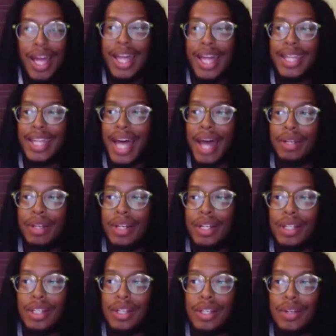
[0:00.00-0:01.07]
that
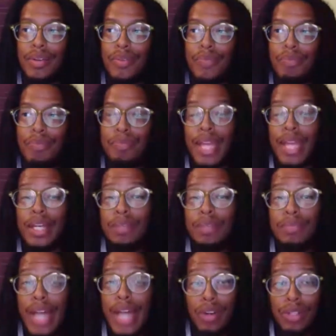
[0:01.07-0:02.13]
made him
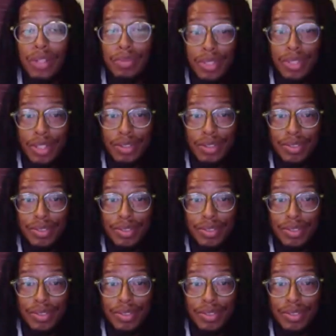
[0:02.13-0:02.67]
doubt himself.